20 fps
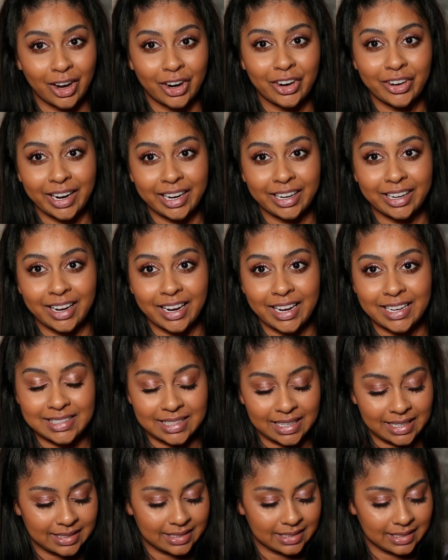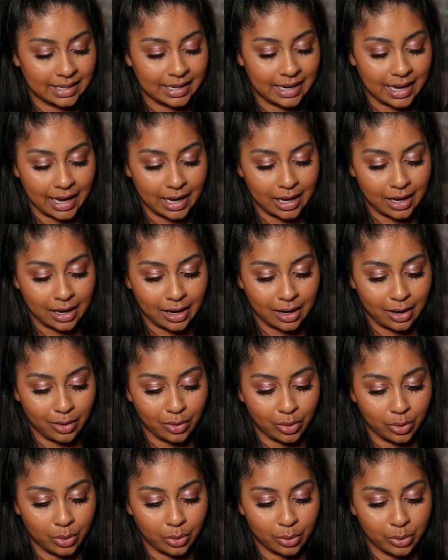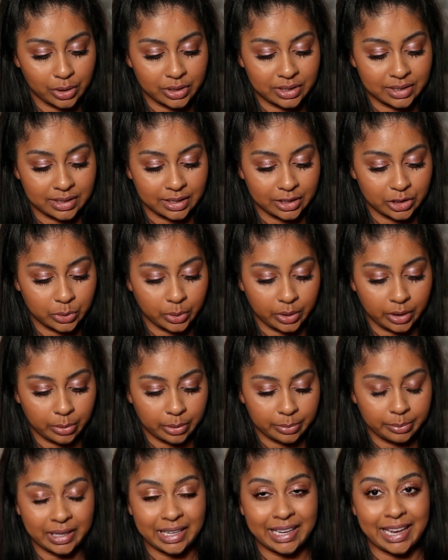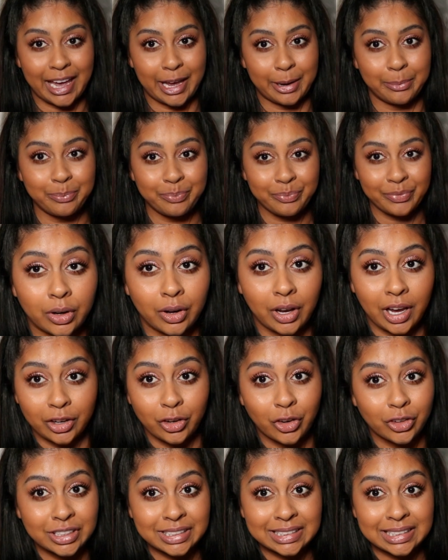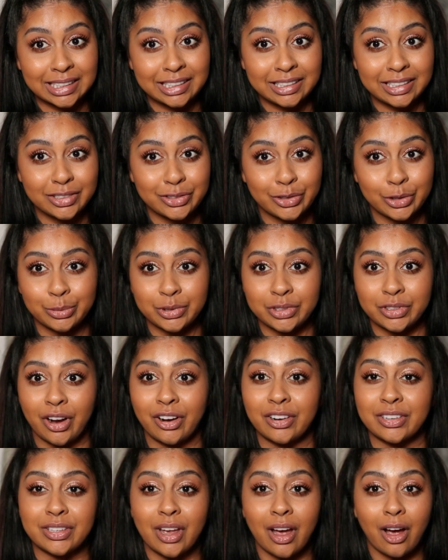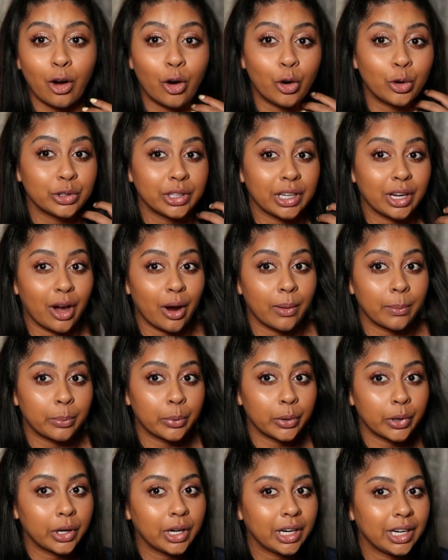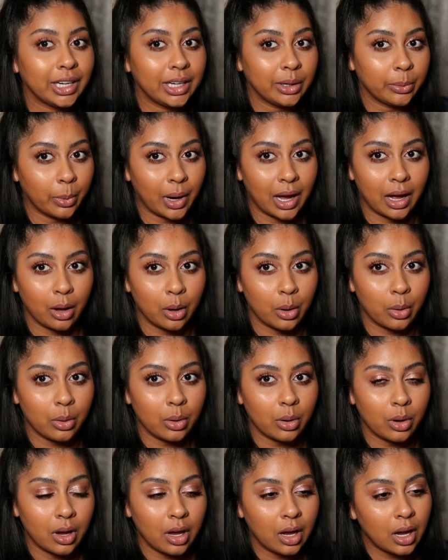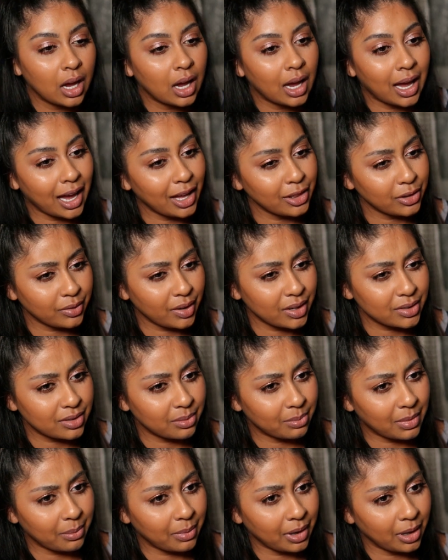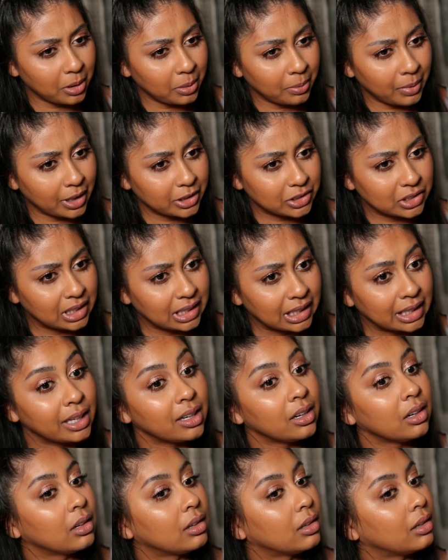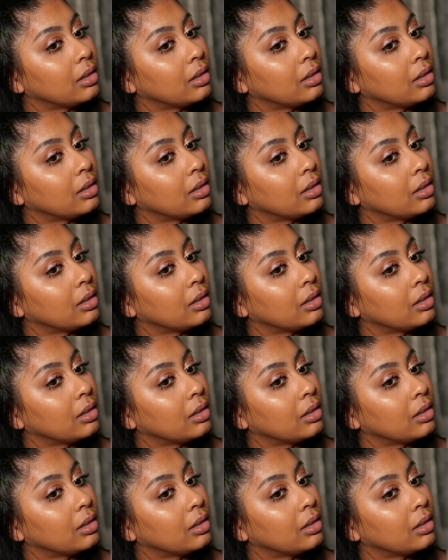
All right, guys, it's now 6.21 p.m. And honestly, these two mascaras are holding up pretty well. And the rest of my makeup actually.